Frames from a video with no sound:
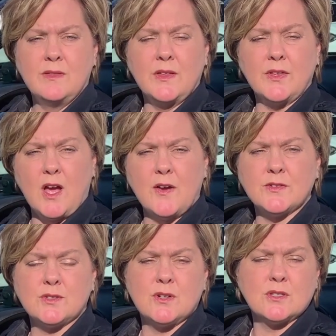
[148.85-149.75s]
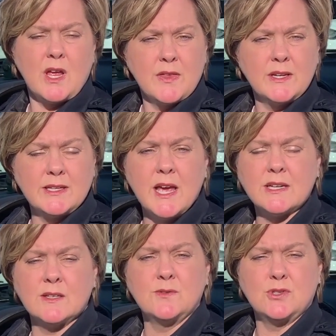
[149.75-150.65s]
that the officers and the
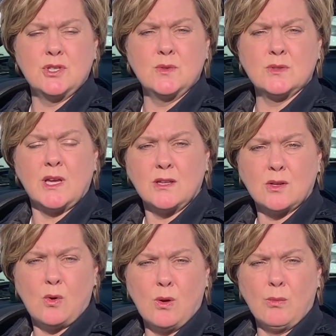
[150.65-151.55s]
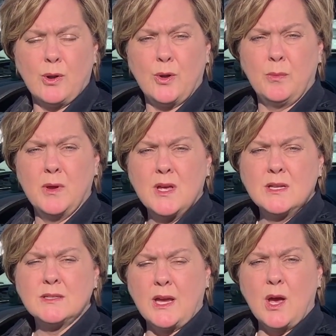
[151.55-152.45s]
detectives use in the courtroom
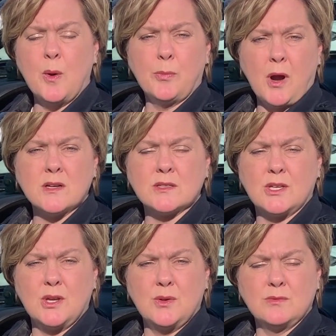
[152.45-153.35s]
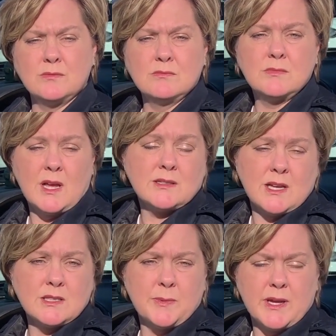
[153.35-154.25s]
to help prosecute a
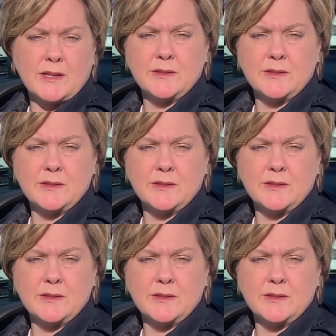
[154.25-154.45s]
suspect.